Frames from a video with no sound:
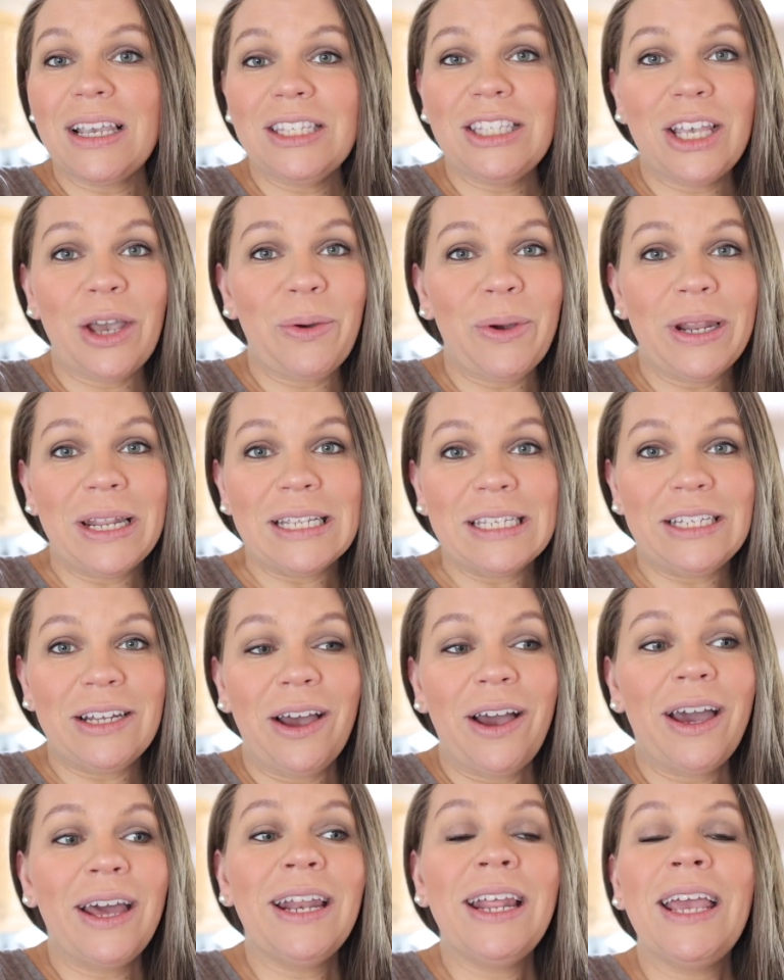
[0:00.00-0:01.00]
So it is
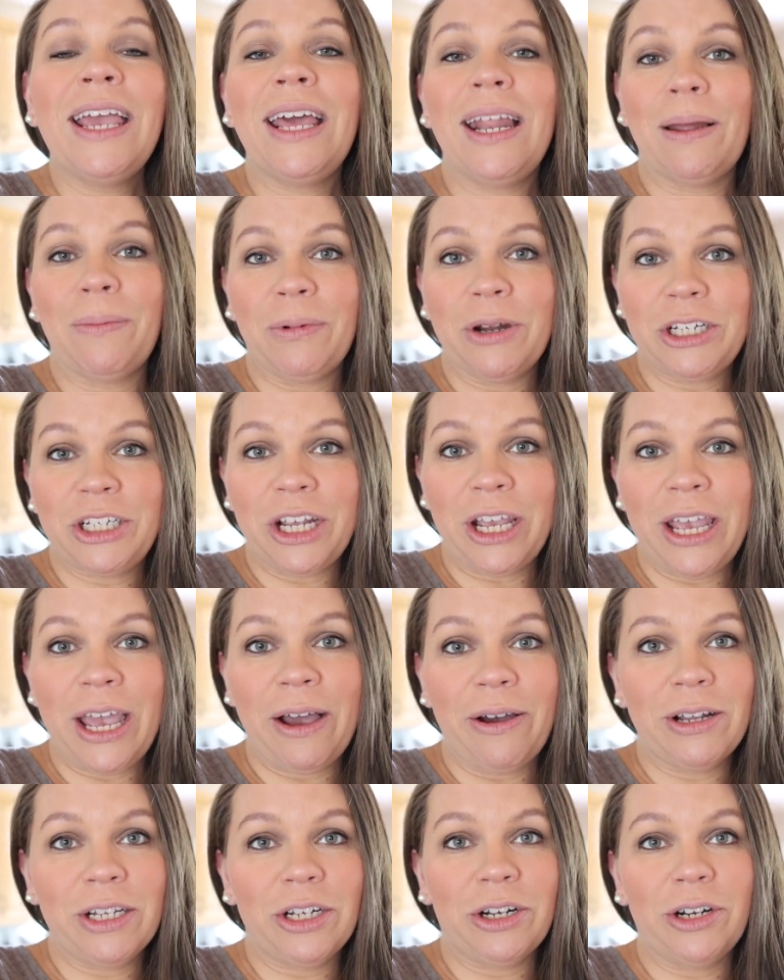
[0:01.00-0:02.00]
done and I'm going to show you
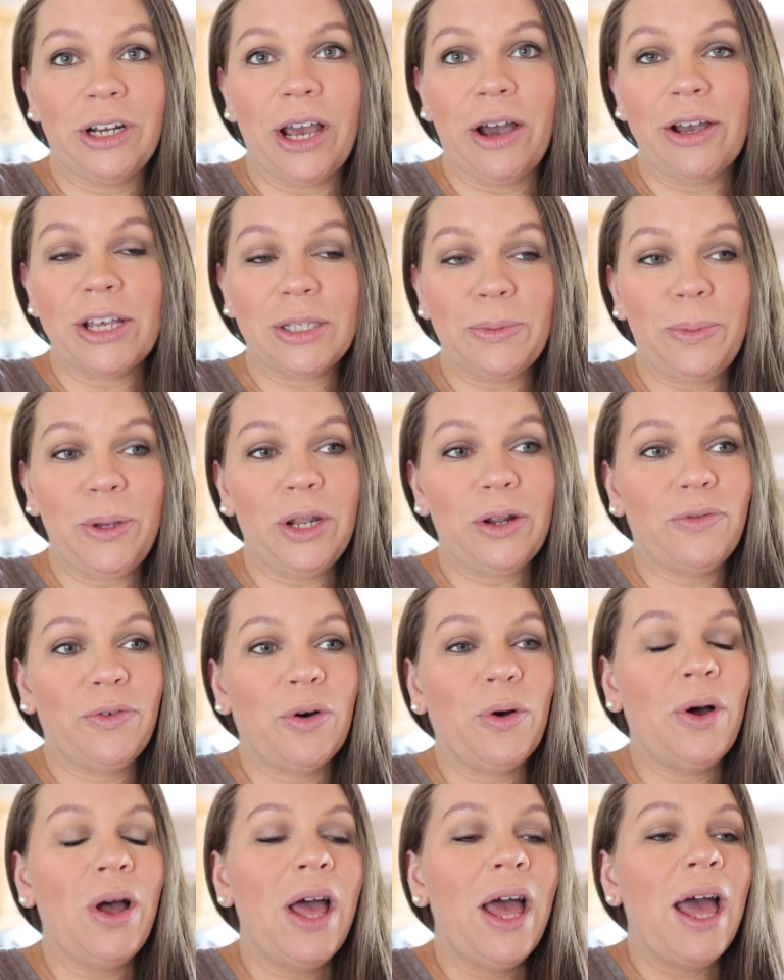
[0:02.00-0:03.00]
how it turned out. It's
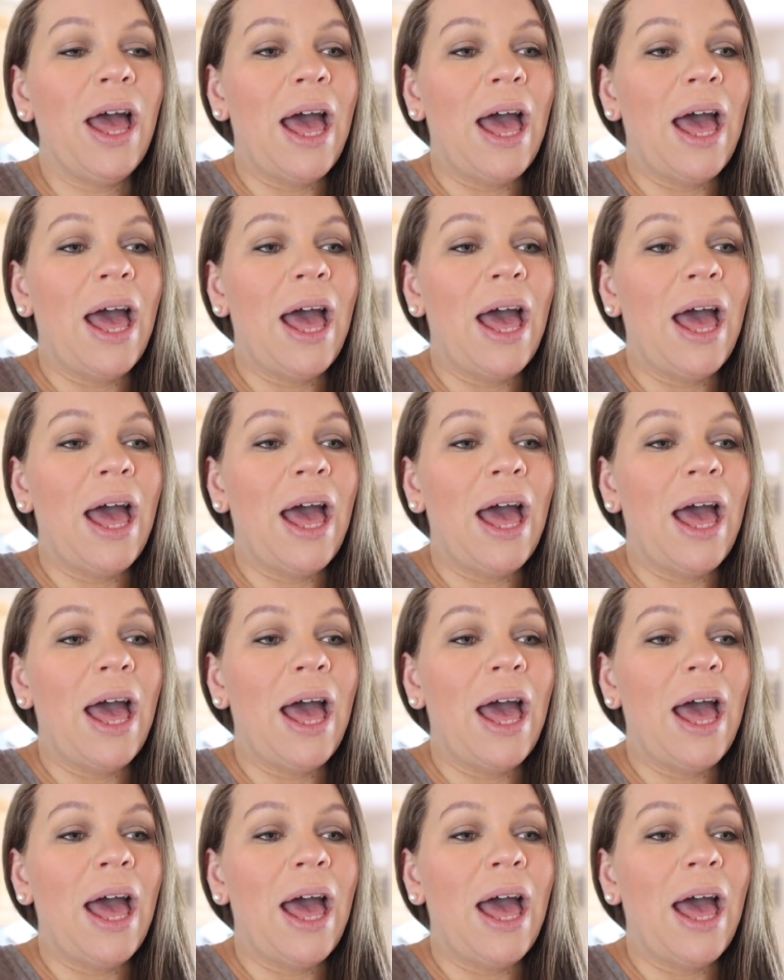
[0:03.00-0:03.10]
beautiful.